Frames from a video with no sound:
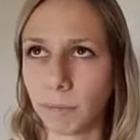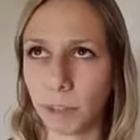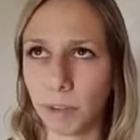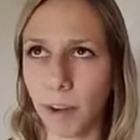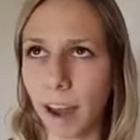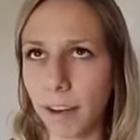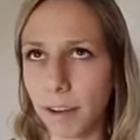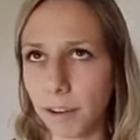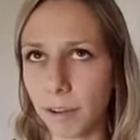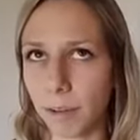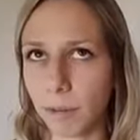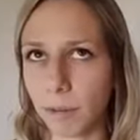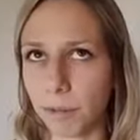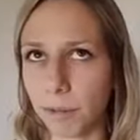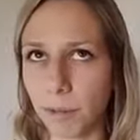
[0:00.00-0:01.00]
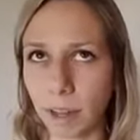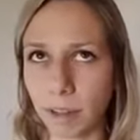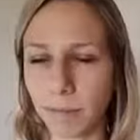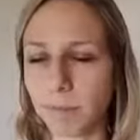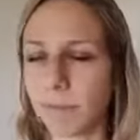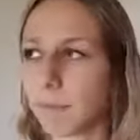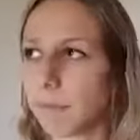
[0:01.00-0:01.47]
Gratitude
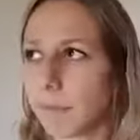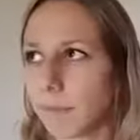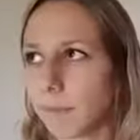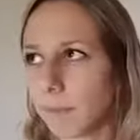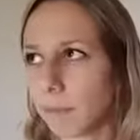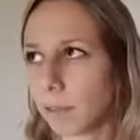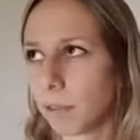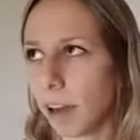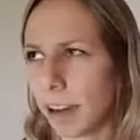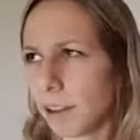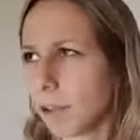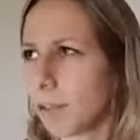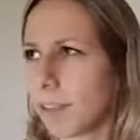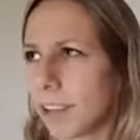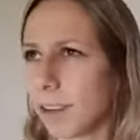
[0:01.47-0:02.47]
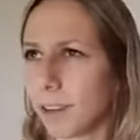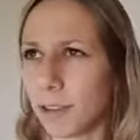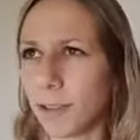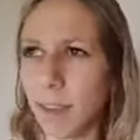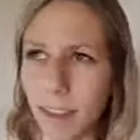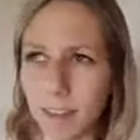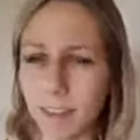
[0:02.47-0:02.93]
Series
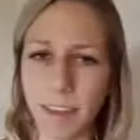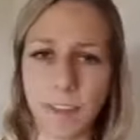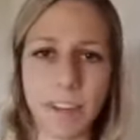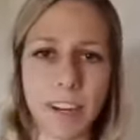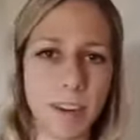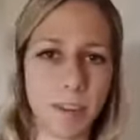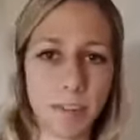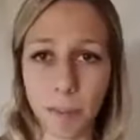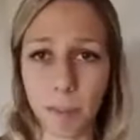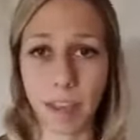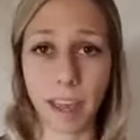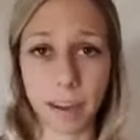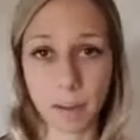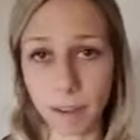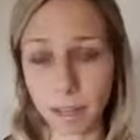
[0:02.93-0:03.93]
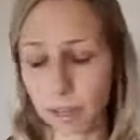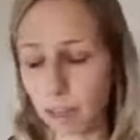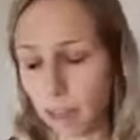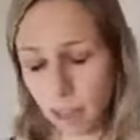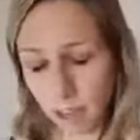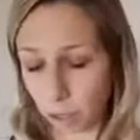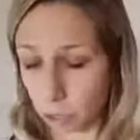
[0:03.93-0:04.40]
2017 or something. Anyways,
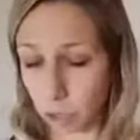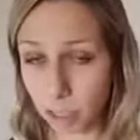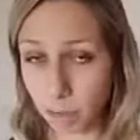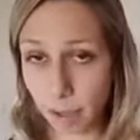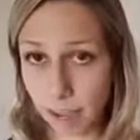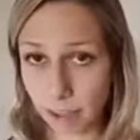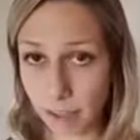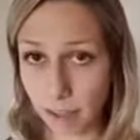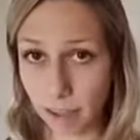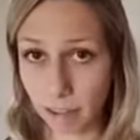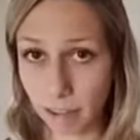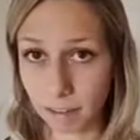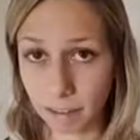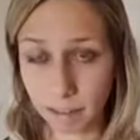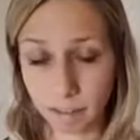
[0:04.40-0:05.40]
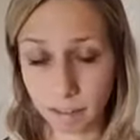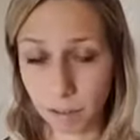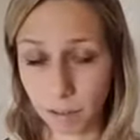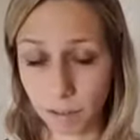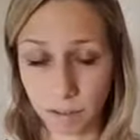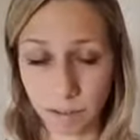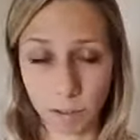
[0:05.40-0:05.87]
she's amazing.
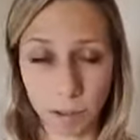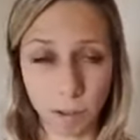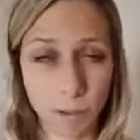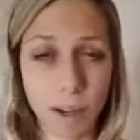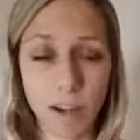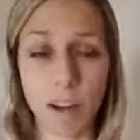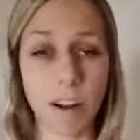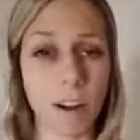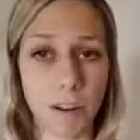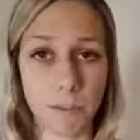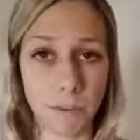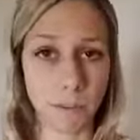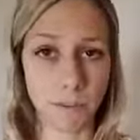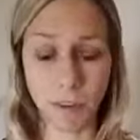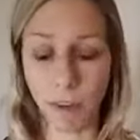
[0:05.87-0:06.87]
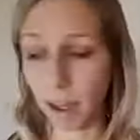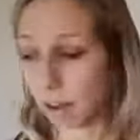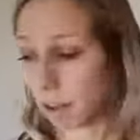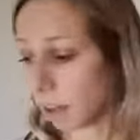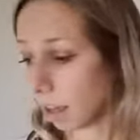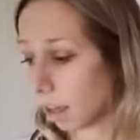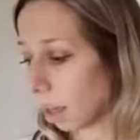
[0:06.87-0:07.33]
Tune into her if you have not.
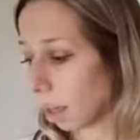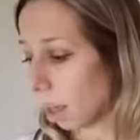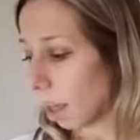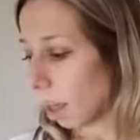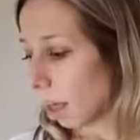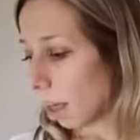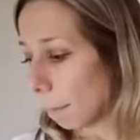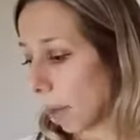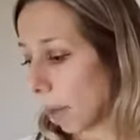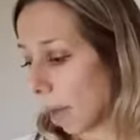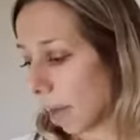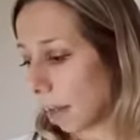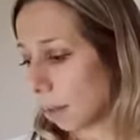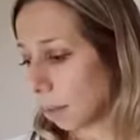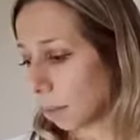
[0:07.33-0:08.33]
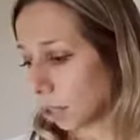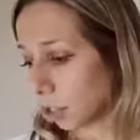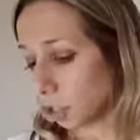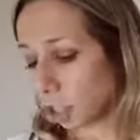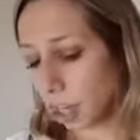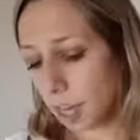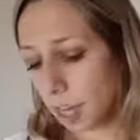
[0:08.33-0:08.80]
But what
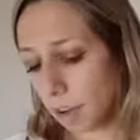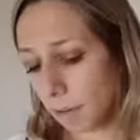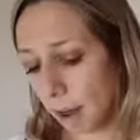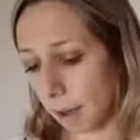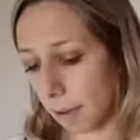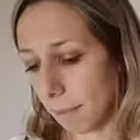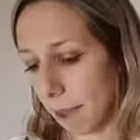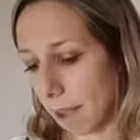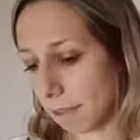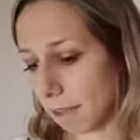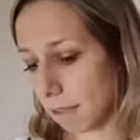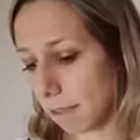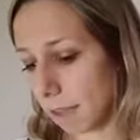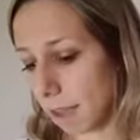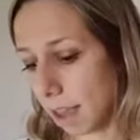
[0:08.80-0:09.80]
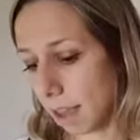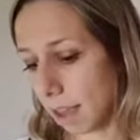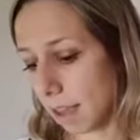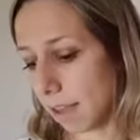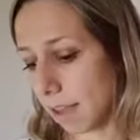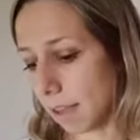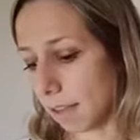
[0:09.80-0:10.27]
she recommends
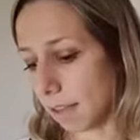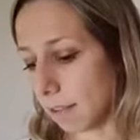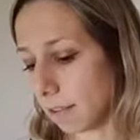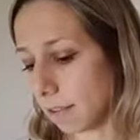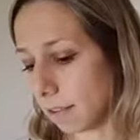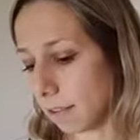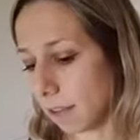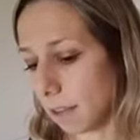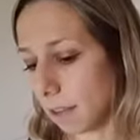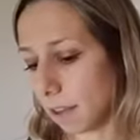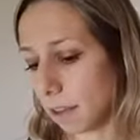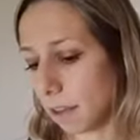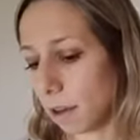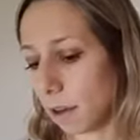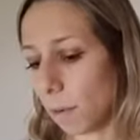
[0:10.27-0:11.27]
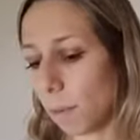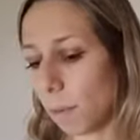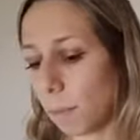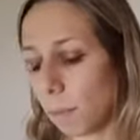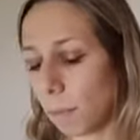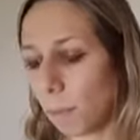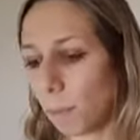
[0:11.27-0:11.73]
is,
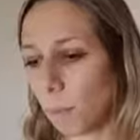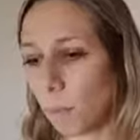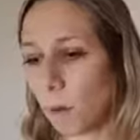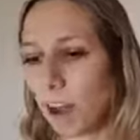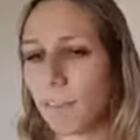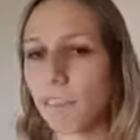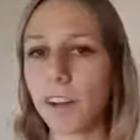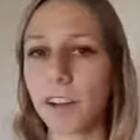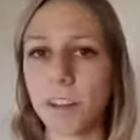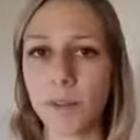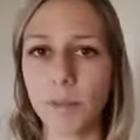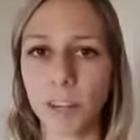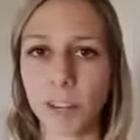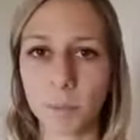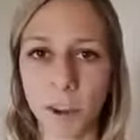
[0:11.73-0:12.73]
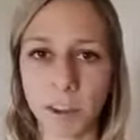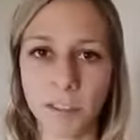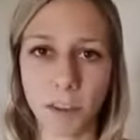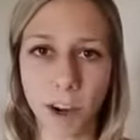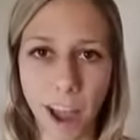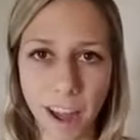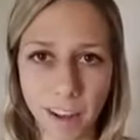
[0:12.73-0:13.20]
whenever you express
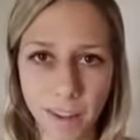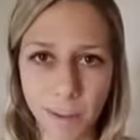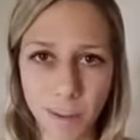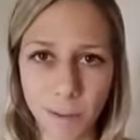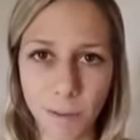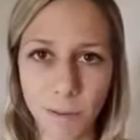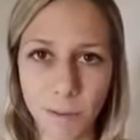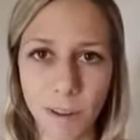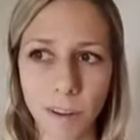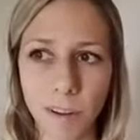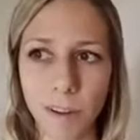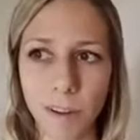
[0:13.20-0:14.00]
gratitude